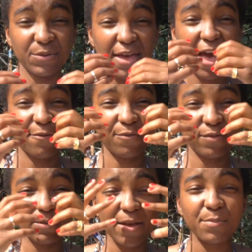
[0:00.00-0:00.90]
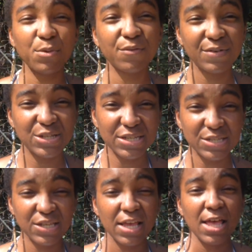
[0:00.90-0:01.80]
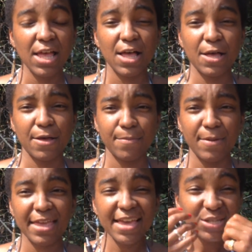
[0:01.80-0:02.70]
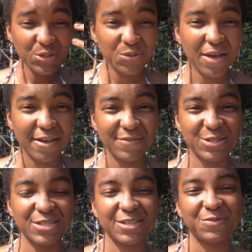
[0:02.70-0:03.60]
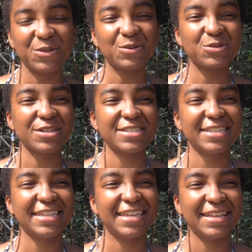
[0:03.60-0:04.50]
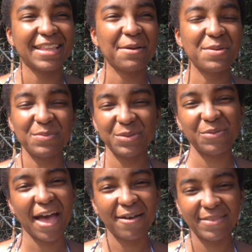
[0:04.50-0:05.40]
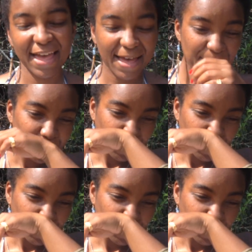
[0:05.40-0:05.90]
We have way more visions. And yes, you do have visions if you don't trust in it. Like, people do have that.